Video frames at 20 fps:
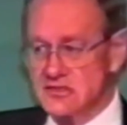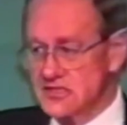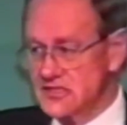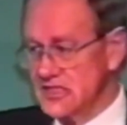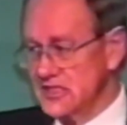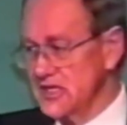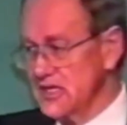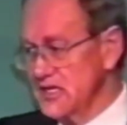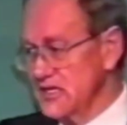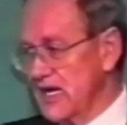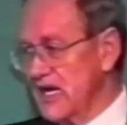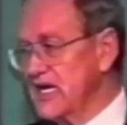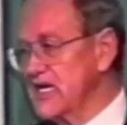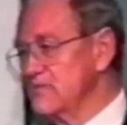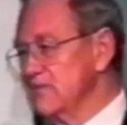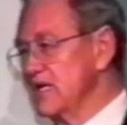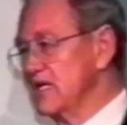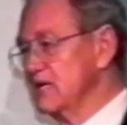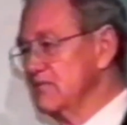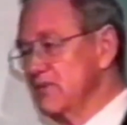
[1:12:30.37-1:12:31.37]
She said, "I
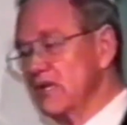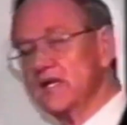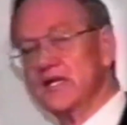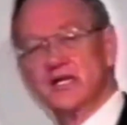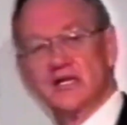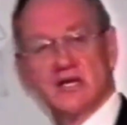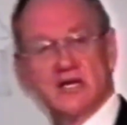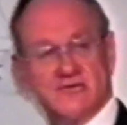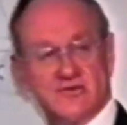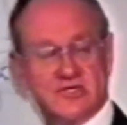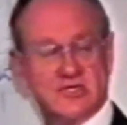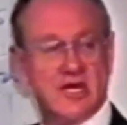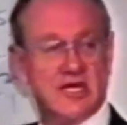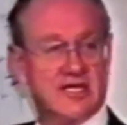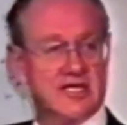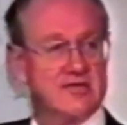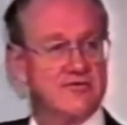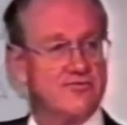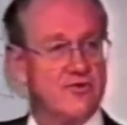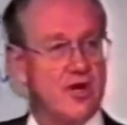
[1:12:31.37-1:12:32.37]
could make $1 million off a
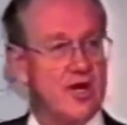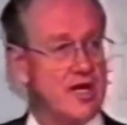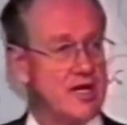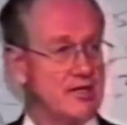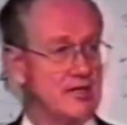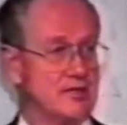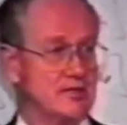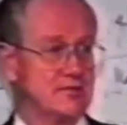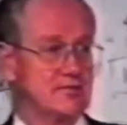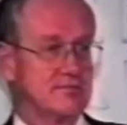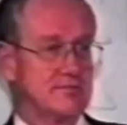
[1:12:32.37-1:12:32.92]
talking frog."